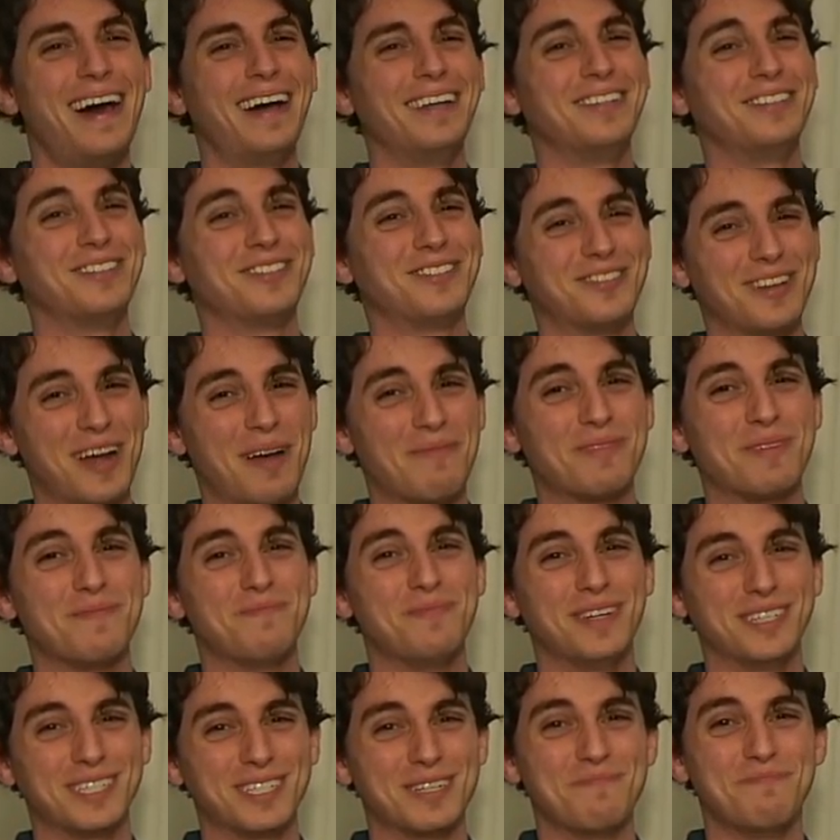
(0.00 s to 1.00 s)
I just dropped a
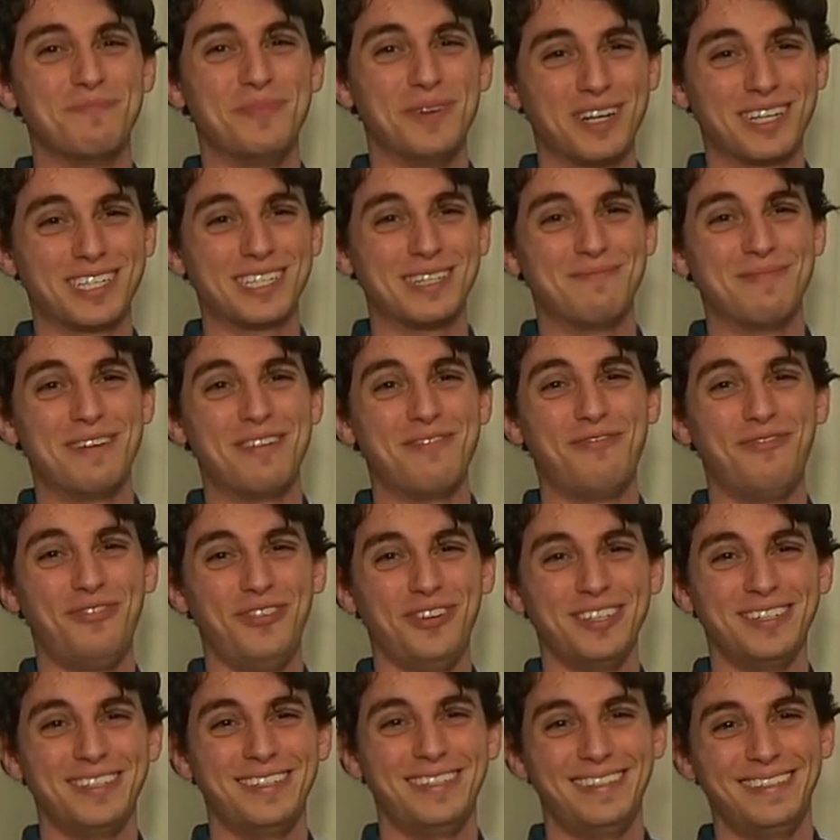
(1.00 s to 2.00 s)
bunch of books on my
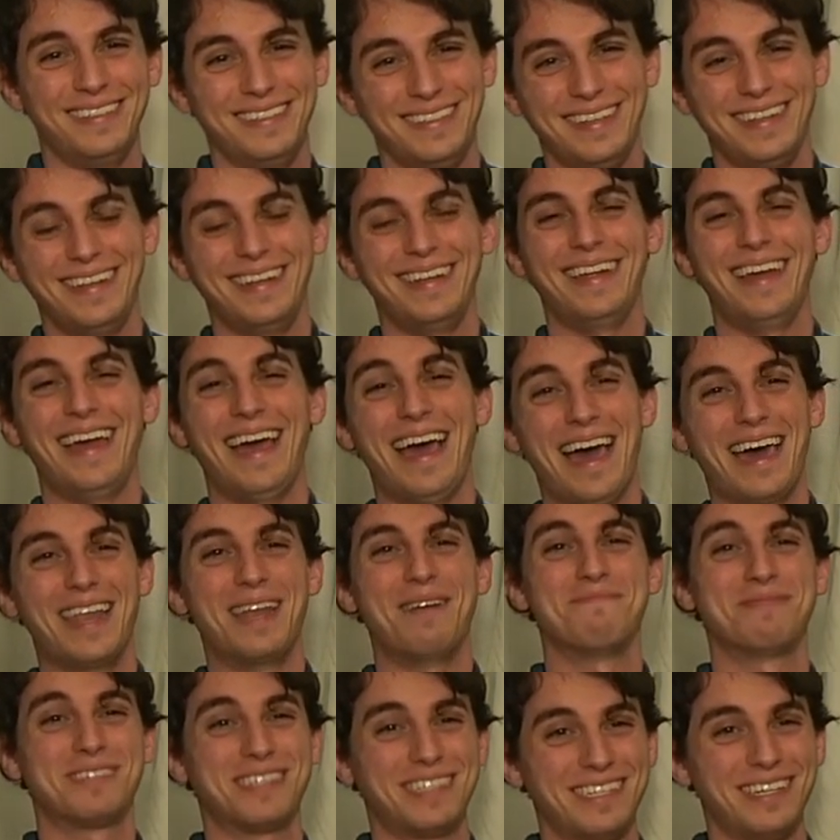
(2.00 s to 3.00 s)
foot
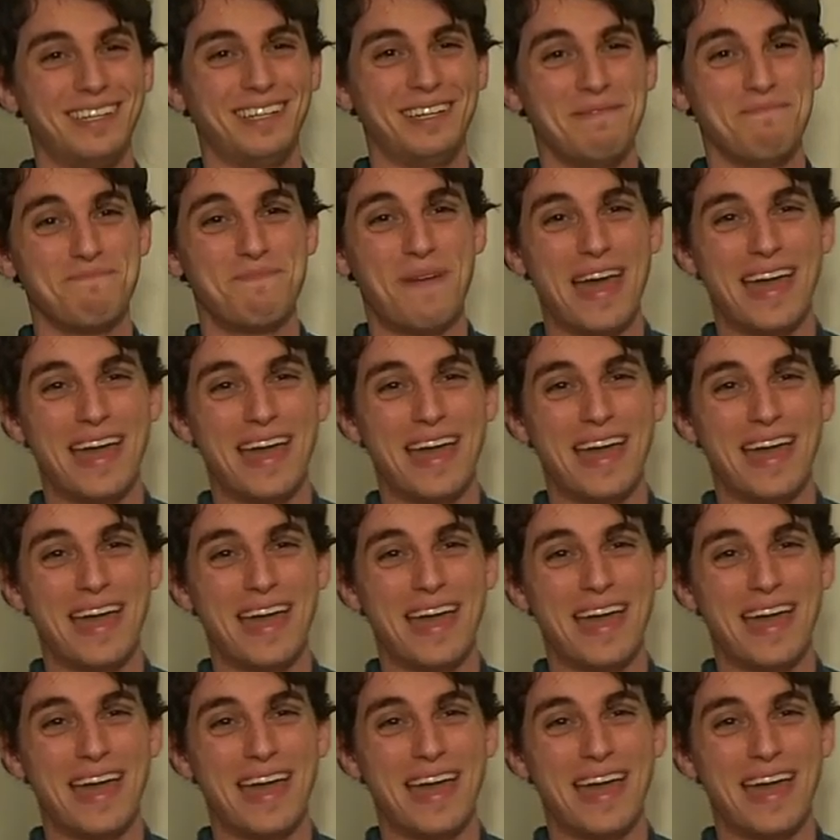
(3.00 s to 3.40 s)
and I'm still in